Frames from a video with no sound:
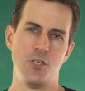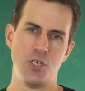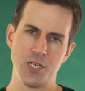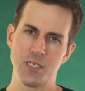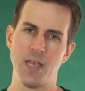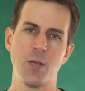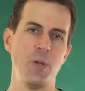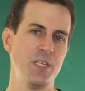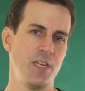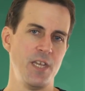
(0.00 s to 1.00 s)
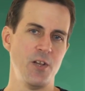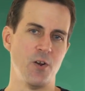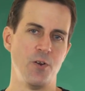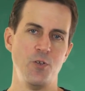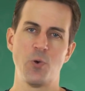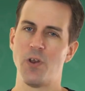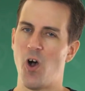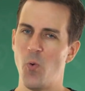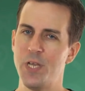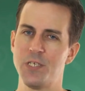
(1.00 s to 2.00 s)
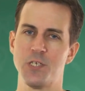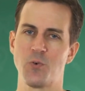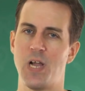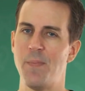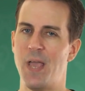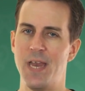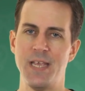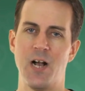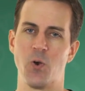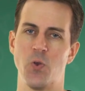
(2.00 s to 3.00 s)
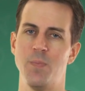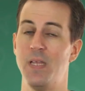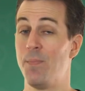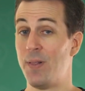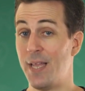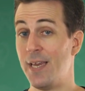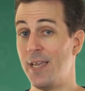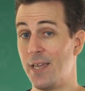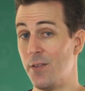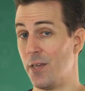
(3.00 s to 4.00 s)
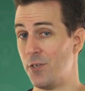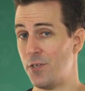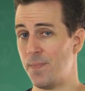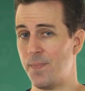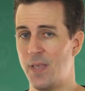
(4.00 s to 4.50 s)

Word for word: Just like we did here, you can always describe any algorithm in plain English.